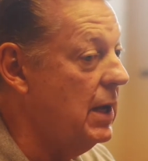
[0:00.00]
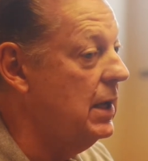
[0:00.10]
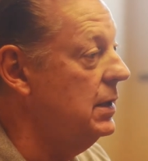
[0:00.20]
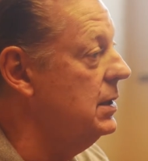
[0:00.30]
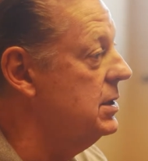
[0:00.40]

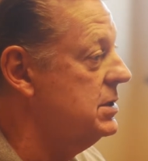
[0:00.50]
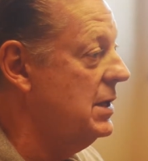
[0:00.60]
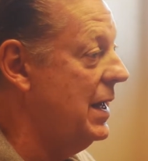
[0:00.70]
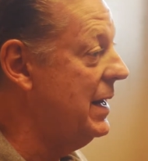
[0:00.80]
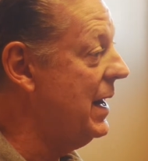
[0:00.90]
making
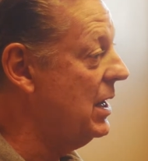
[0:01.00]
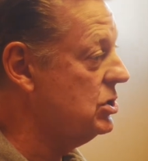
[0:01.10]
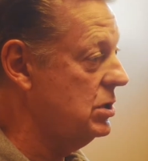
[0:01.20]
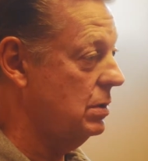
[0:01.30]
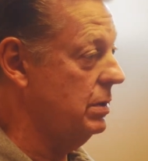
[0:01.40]
this a
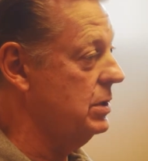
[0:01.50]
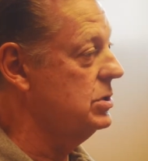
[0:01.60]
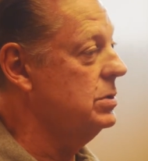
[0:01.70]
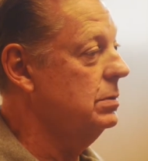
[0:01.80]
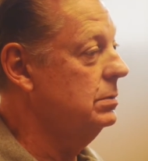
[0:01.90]
national
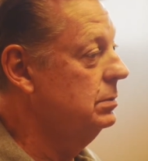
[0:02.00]
issue.